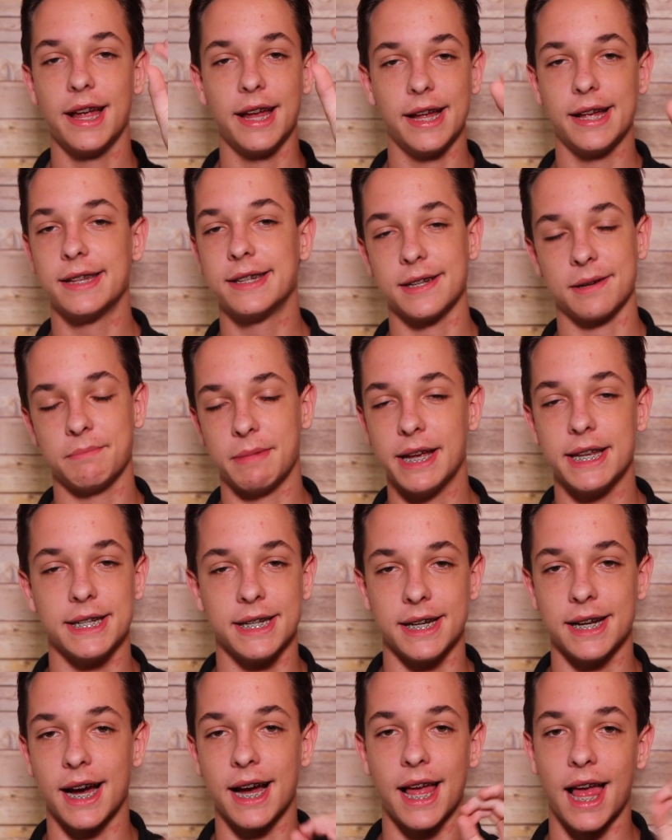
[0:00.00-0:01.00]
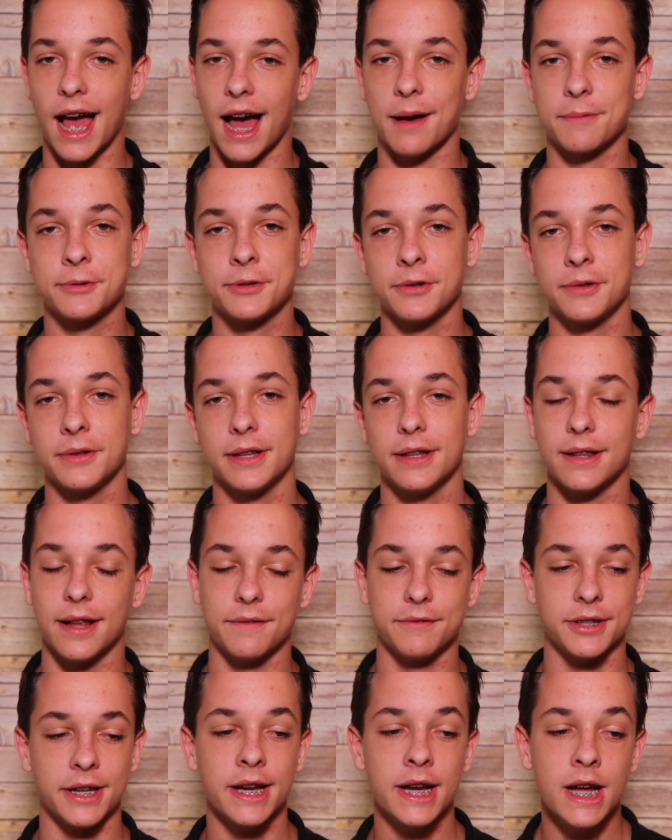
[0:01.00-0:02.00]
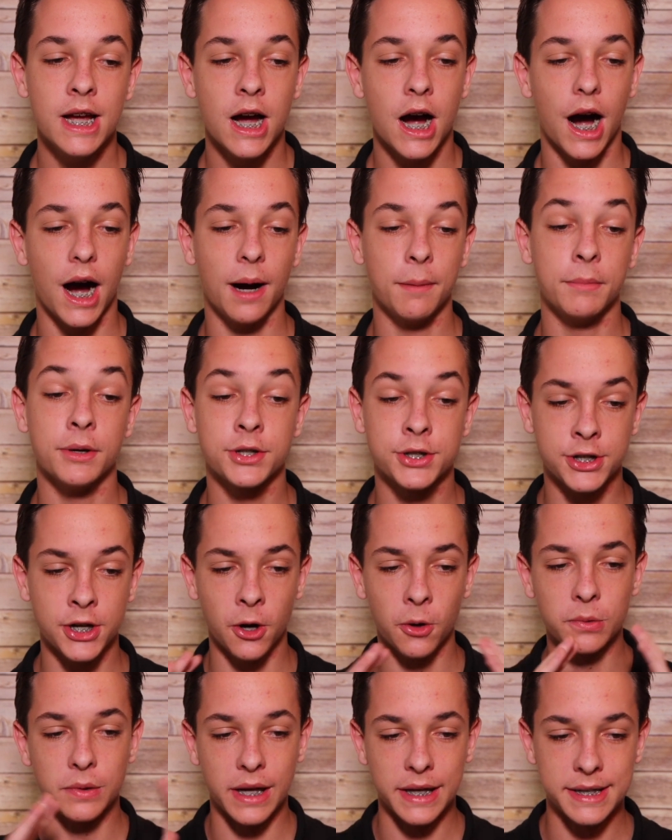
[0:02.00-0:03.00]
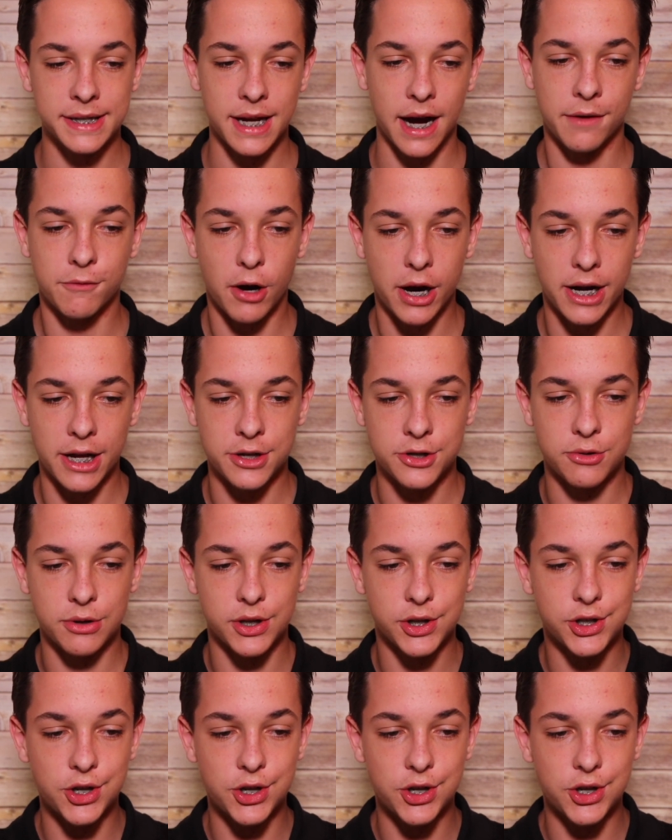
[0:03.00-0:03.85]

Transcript: it's amazing. I absolutely loved it. So let's dive right into it.